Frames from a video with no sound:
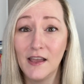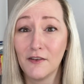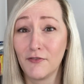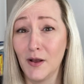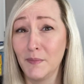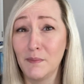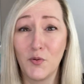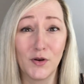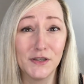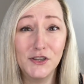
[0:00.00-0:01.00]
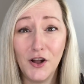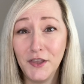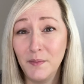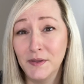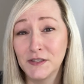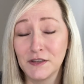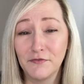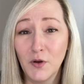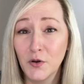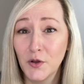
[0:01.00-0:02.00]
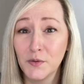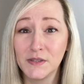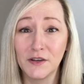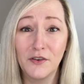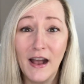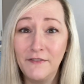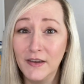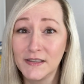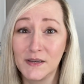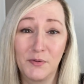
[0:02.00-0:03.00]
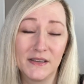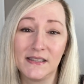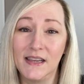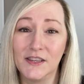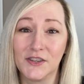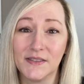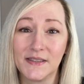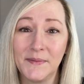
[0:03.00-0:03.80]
from important documents to photos and graphics to presentations.